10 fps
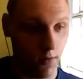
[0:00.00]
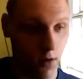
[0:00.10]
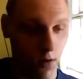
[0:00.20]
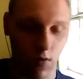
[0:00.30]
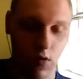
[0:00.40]

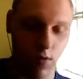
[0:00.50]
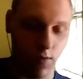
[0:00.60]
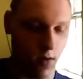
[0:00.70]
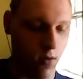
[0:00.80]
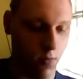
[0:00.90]
value, so if
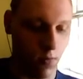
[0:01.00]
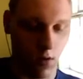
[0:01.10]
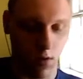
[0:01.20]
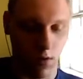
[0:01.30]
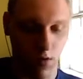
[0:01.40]
I
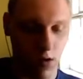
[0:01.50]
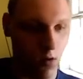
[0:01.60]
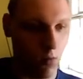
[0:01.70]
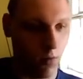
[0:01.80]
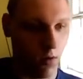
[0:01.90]
put 0.